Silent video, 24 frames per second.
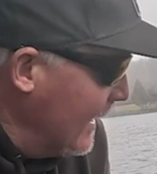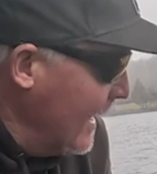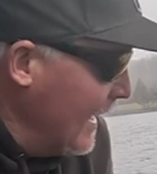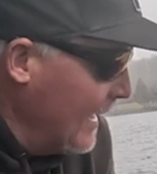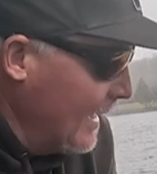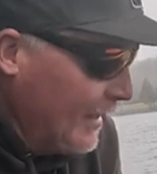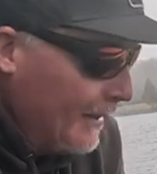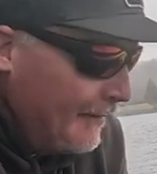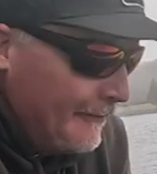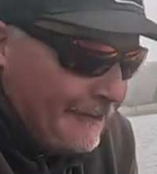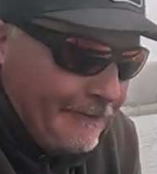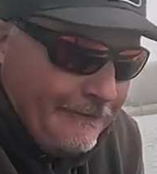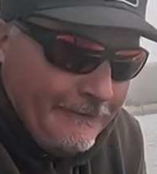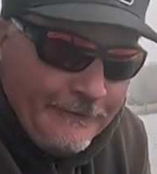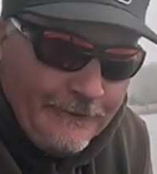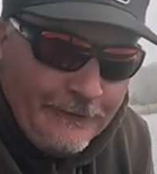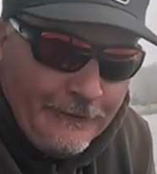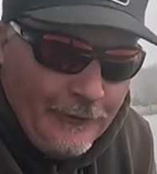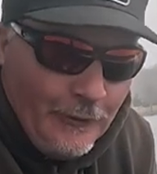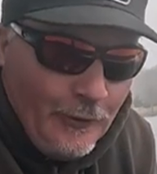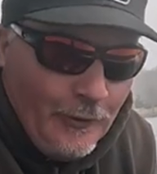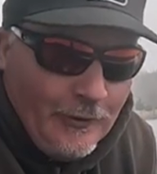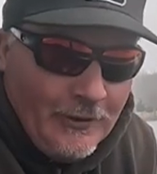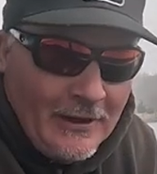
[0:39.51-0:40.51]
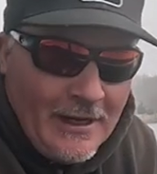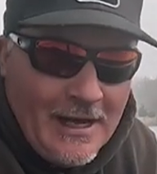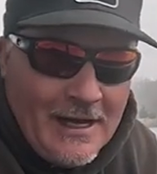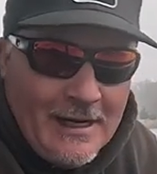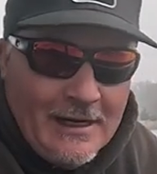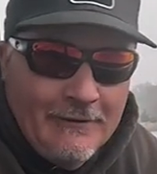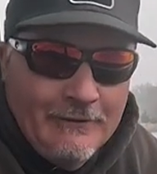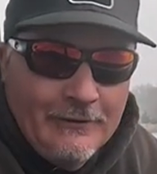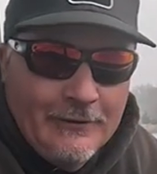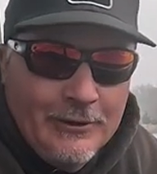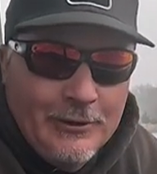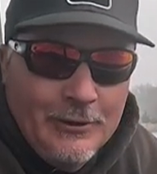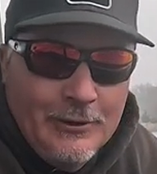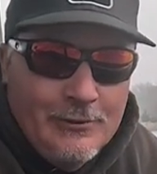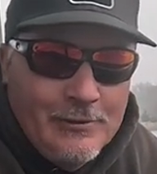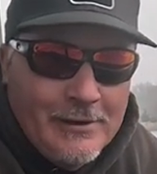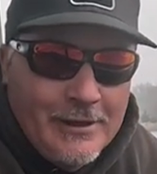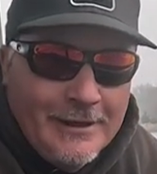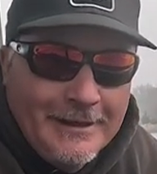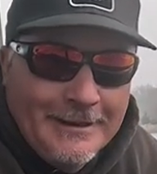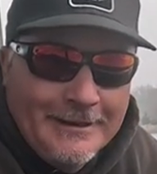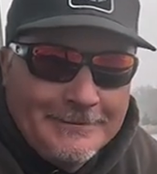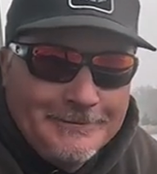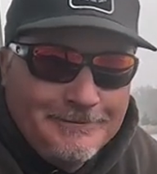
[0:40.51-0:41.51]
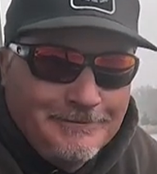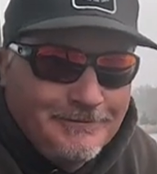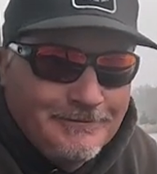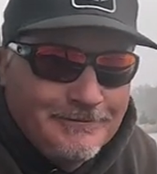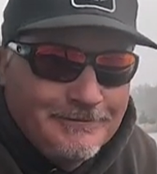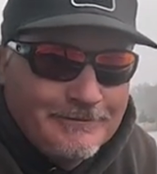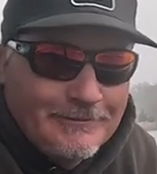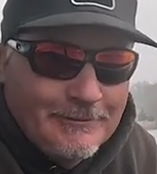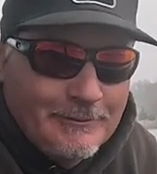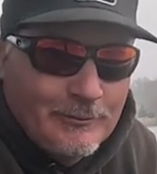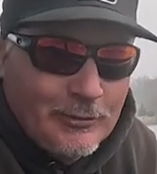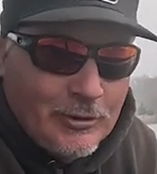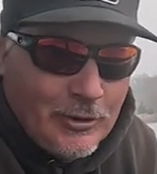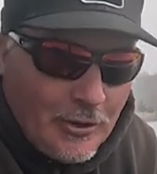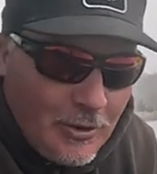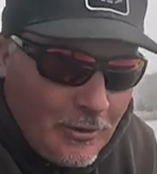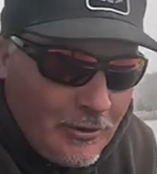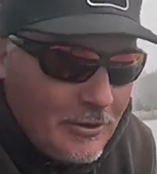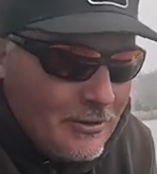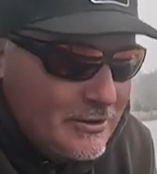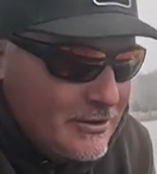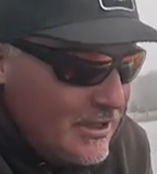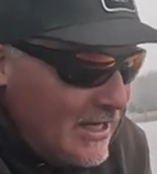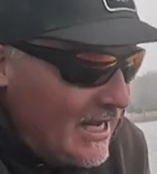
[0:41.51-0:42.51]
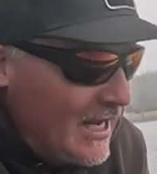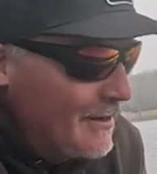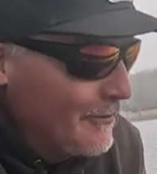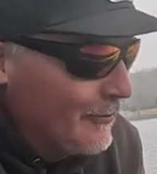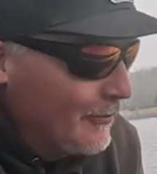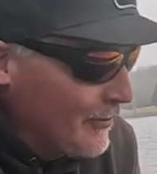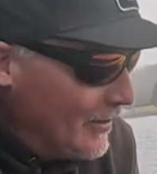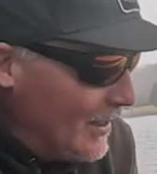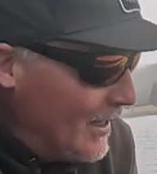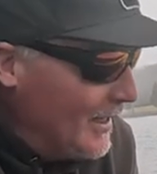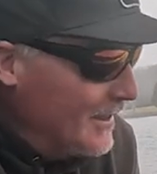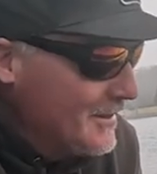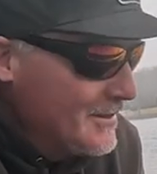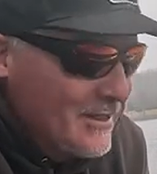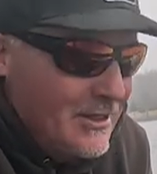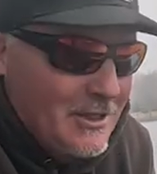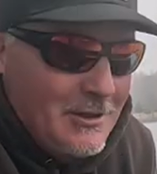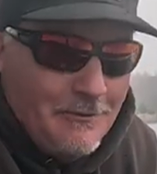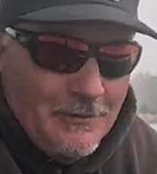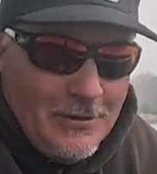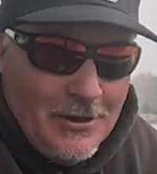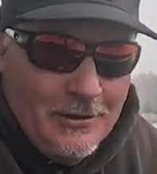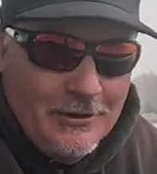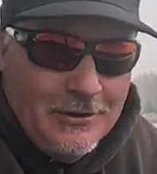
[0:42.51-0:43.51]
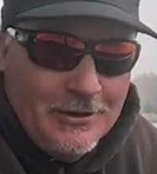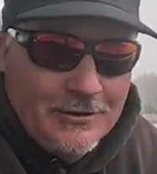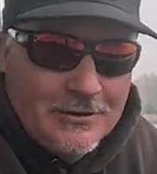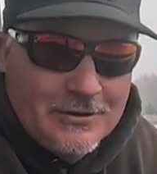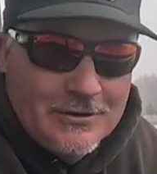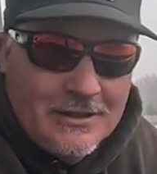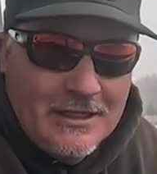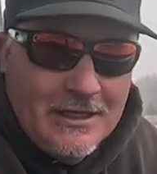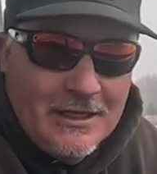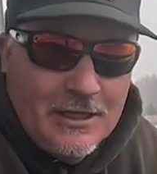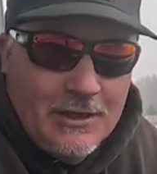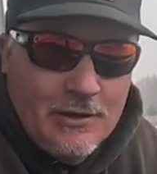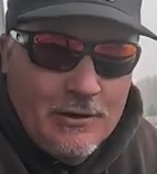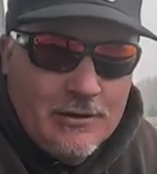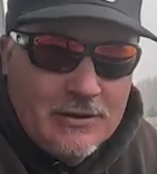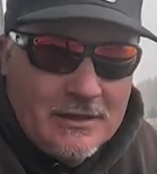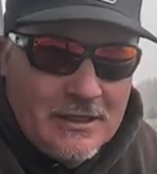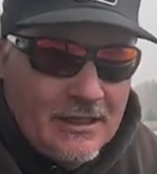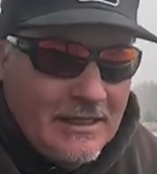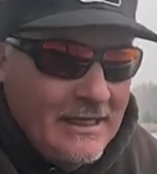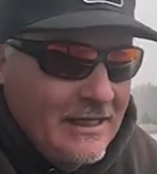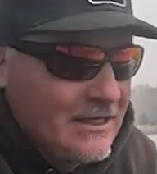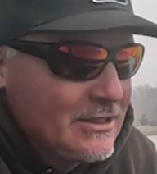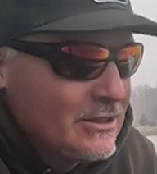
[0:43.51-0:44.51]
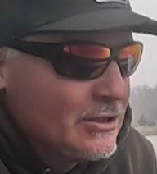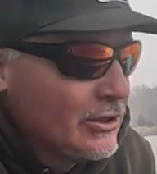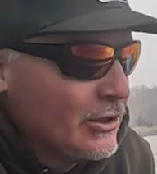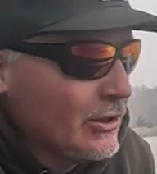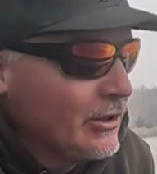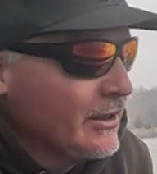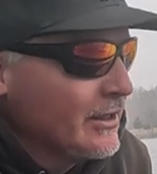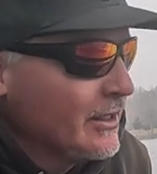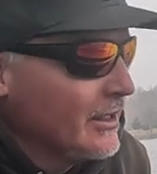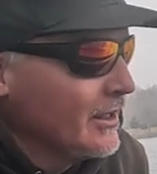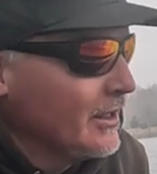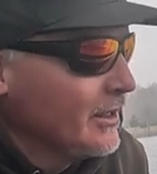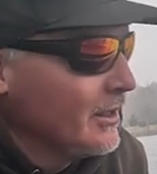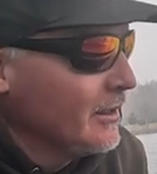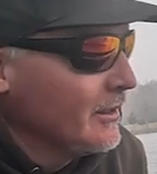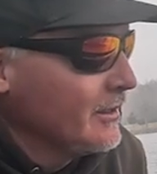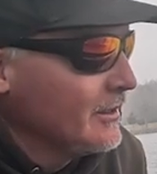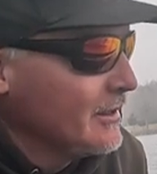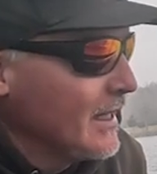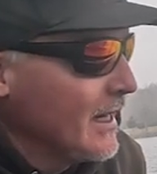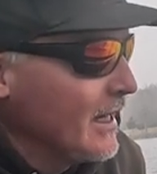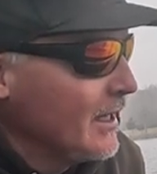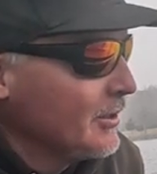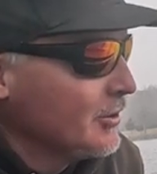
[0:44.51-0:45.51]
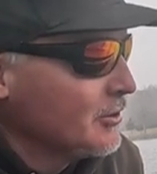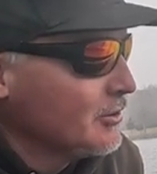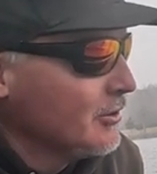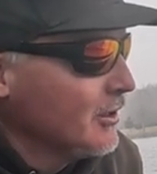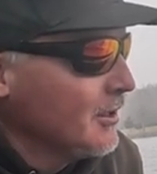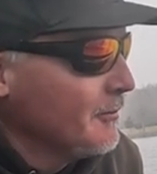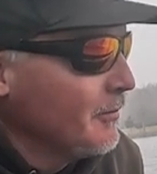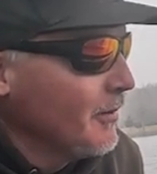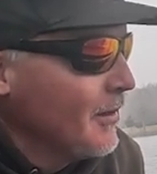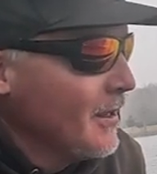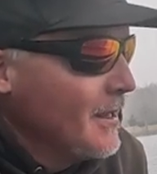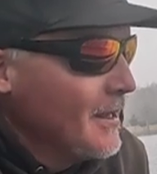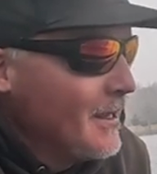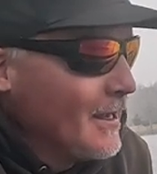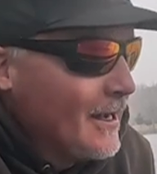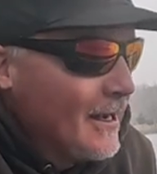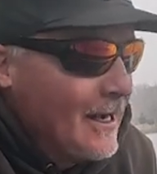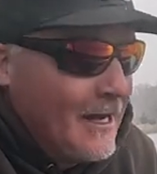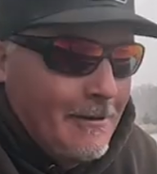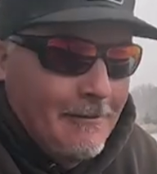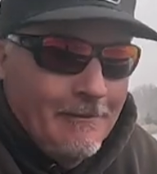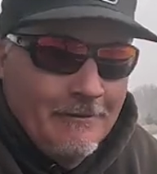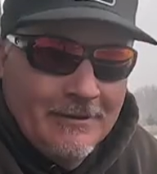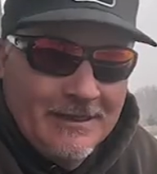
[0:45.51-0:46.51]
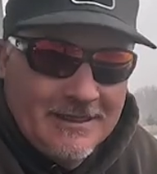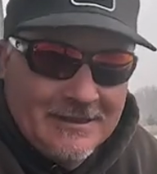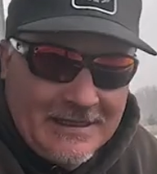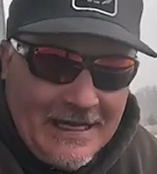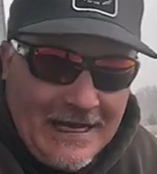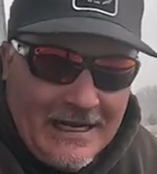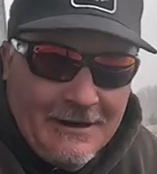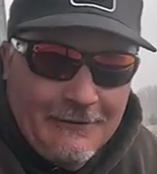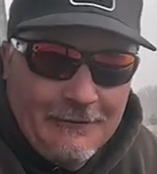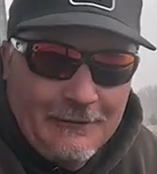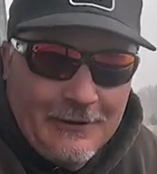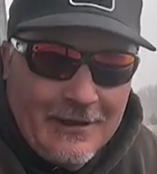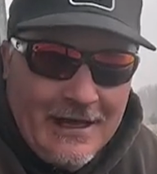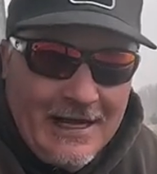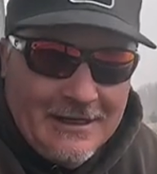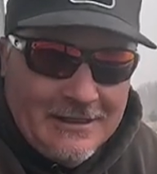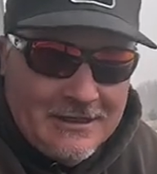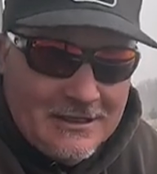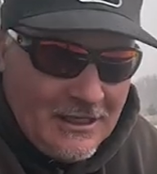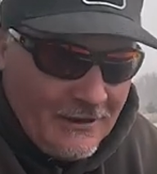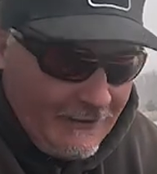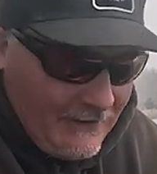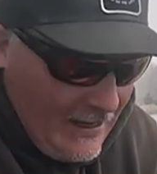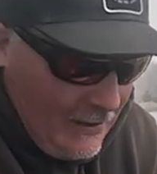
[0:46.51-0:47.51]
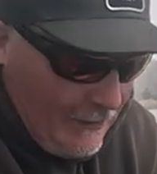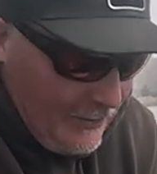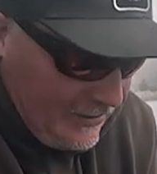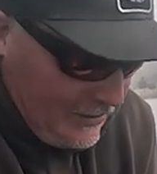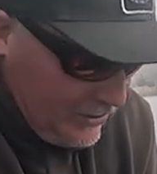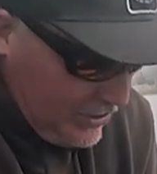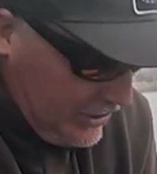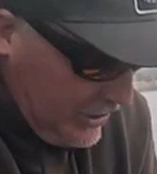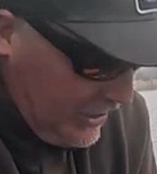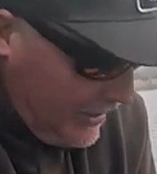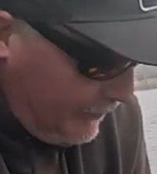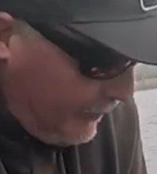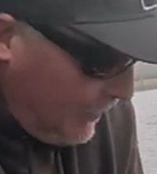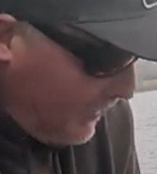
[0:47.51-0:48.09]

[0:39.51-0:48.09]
Got a full line of new prototype rods in the boat. You'll see those, I guess, during the entire trip. I'm excited for that stuff, can't wait to share it.